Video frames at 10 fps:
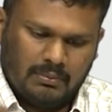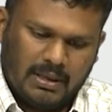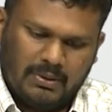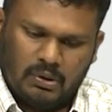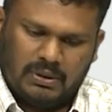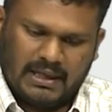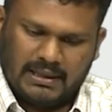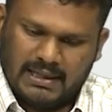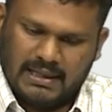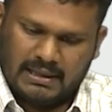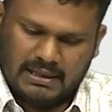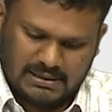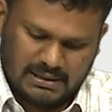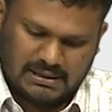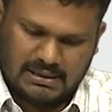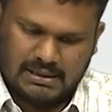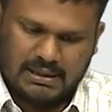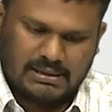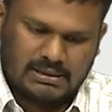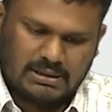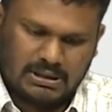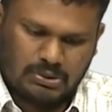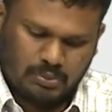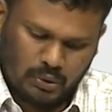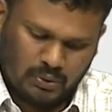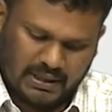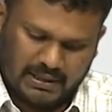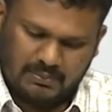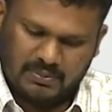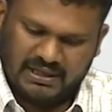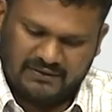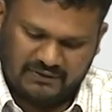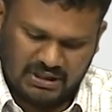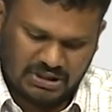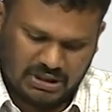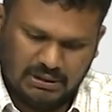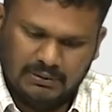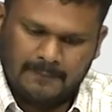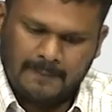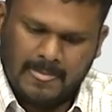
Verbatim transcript: Maybe you can take it as exercise, just prove that by definition